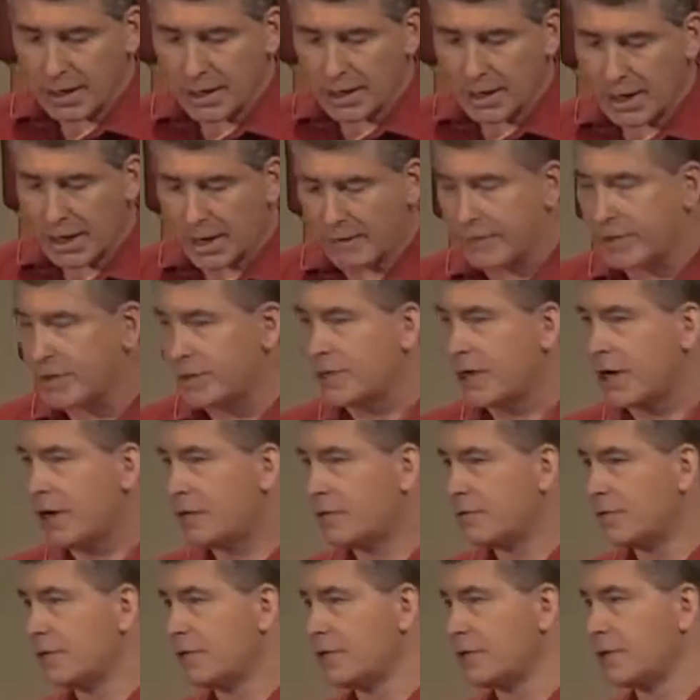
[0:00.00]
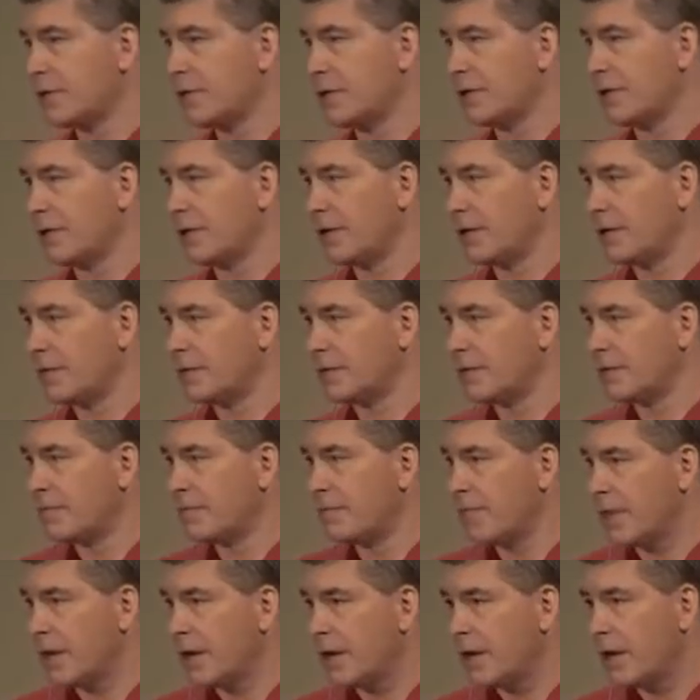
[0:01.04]
I've entitled this series,
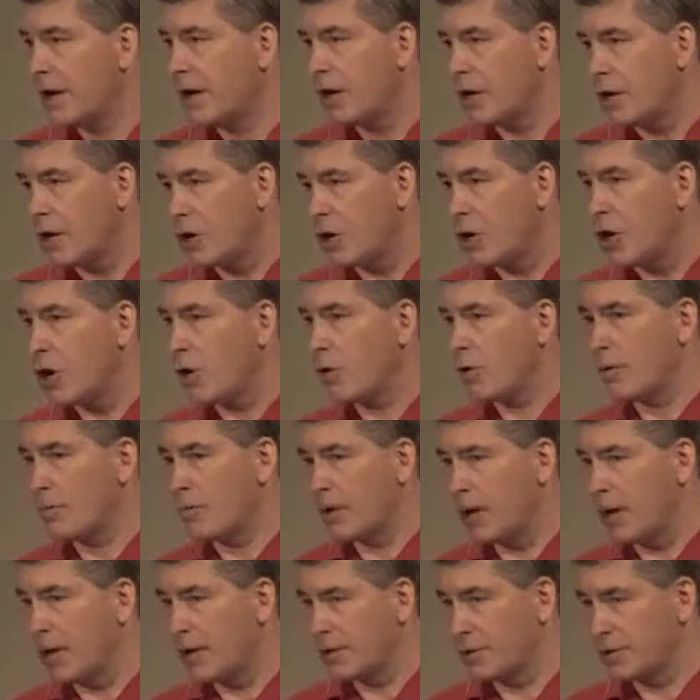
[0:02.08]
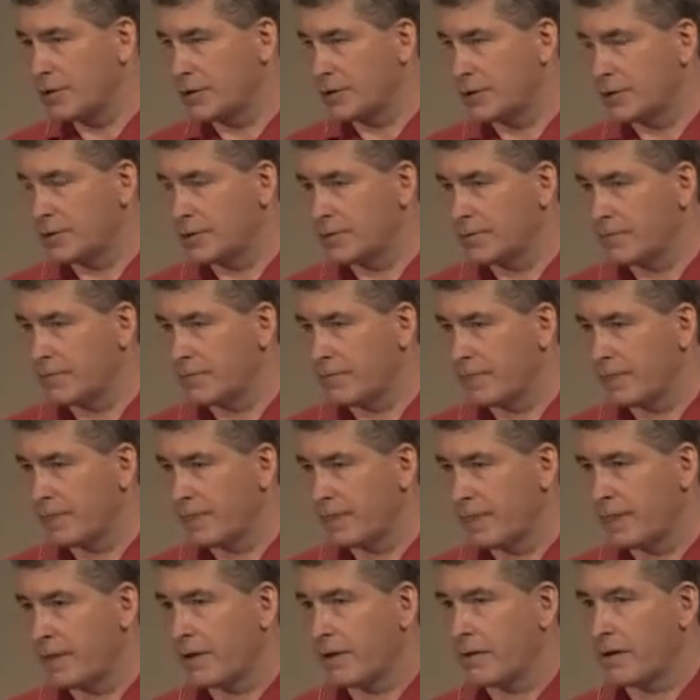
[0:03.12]
No Apologies.
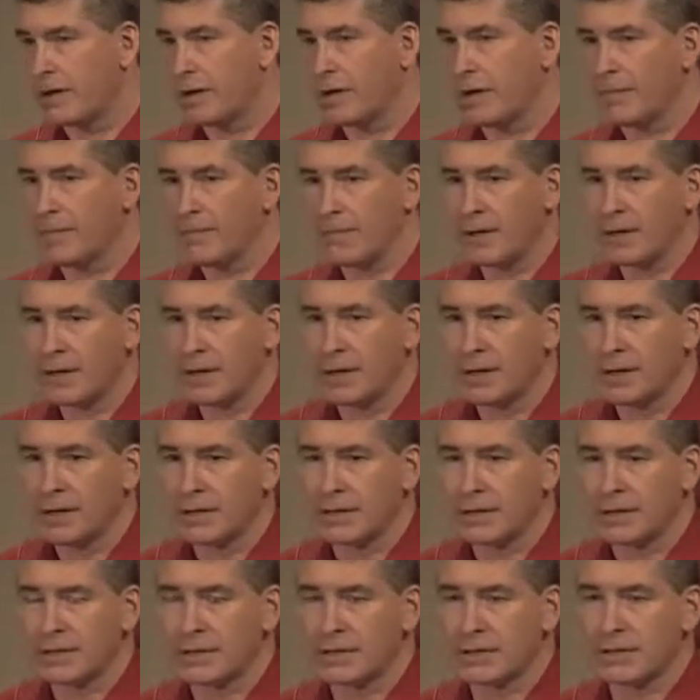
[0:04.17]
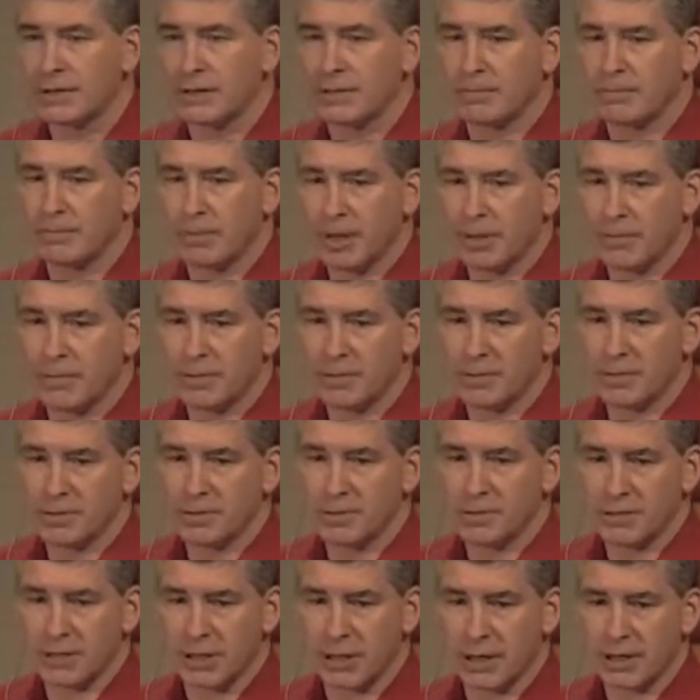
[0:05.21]
Okay? This is a biblical
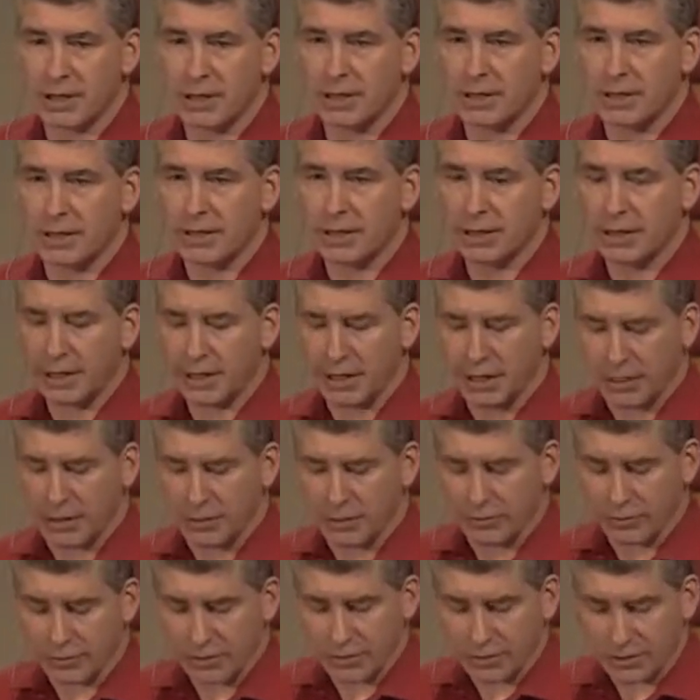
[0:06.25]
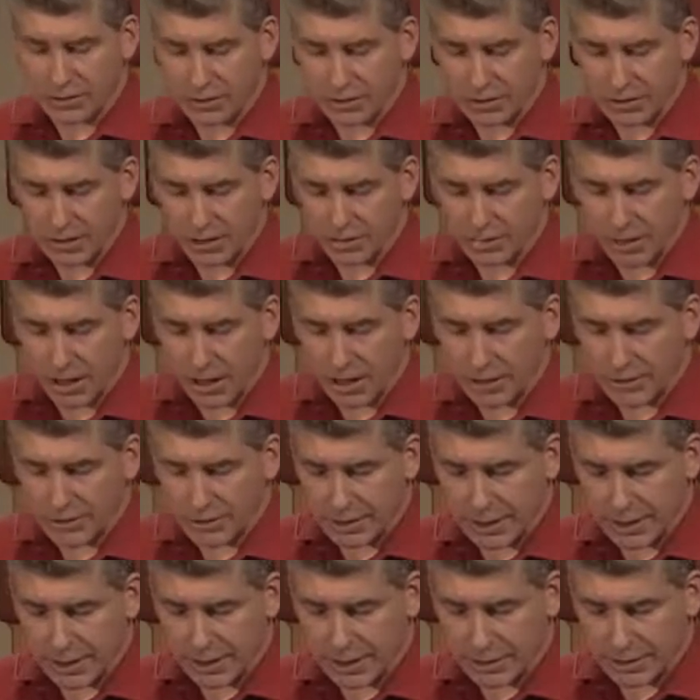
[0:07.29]
study in Christian
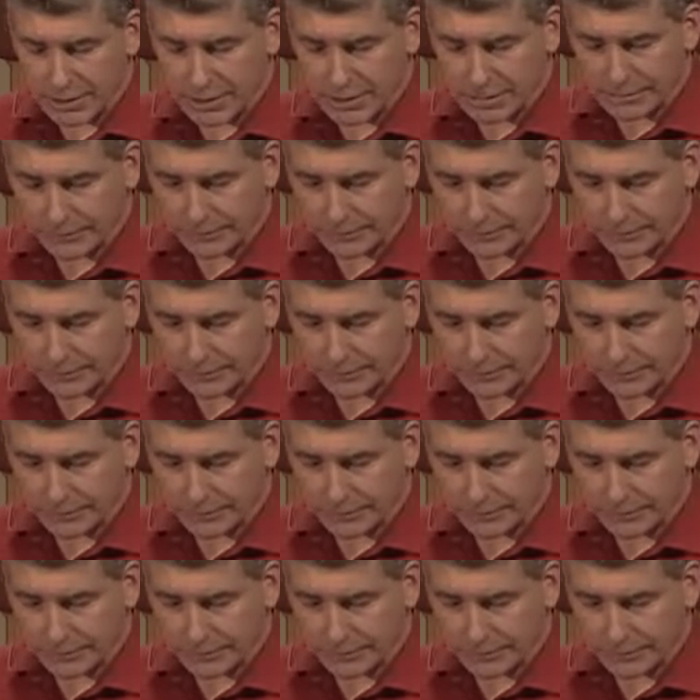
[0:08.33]
apologetics.